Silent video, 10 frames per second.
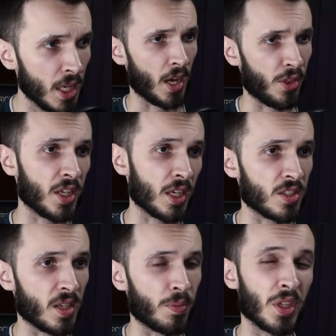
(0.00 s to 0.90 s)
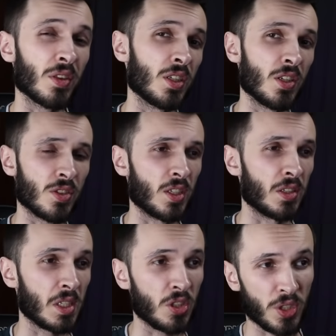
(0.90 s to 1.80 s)
I think it's something that is
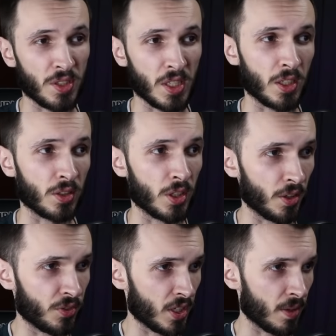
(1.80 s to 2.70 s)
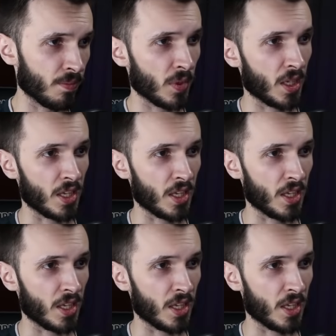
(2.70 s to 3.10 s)
an interesting nerf to him.